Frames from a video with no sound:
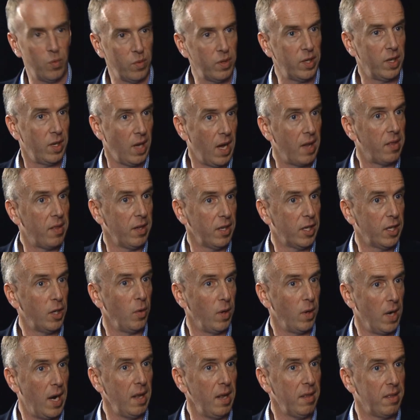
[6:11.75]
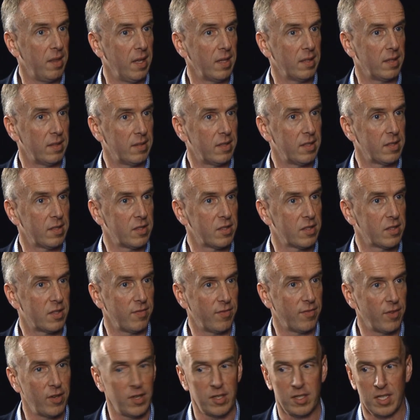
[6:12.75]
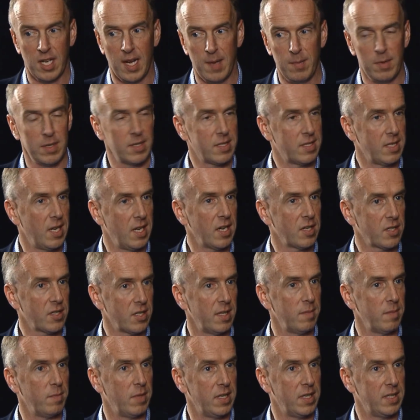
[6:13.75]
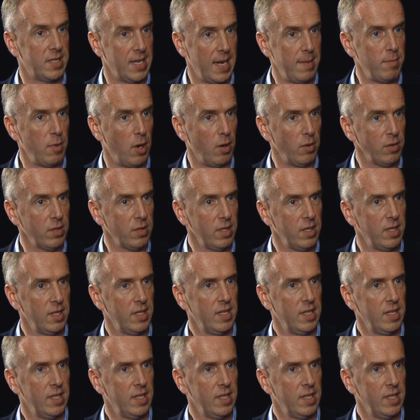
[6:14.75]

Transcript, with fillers: You, I think you and I think that this is the first time this has actually been demoed.